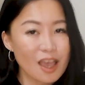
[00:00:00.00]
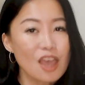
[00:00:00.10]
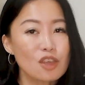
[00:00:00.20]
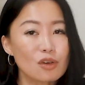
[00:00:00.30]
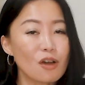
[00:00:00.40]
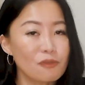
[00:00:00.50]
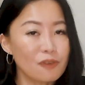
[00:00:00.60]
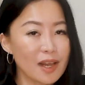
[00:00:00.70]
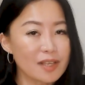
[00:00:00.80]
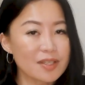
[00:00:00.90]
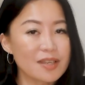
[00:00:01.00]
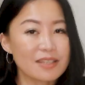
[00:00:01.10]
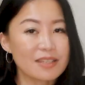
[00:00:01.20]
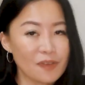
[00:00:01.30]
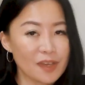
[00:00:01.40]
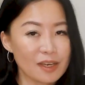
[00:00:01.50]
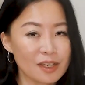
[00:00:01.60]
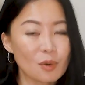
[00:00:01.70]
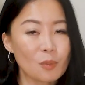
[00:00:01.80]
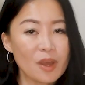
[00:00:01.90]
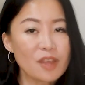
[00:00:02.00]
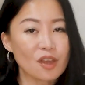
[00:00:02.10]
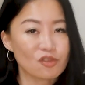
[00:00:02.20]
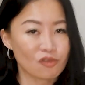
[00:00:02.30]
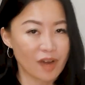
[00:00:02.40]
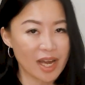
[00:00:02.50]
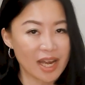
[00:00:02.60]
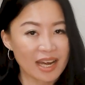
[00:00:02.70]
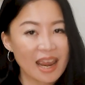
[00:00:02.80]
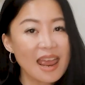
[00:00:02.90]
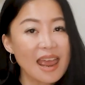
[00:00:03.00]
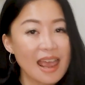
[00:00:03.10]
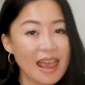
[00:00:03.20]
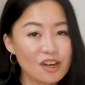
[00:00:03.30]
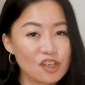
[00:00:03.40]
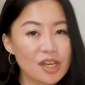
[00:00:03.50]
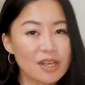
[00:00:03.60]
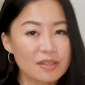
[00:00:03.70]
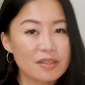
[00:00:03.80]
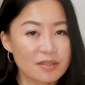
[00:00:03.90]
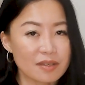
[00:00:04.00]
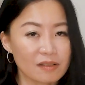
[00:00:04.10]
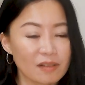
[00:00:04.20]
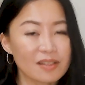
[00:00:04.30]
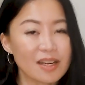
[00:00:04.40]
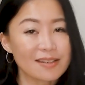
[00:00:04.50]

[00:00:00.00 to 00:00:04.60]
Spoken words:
you conflated difficult with draining. Energy is the signal that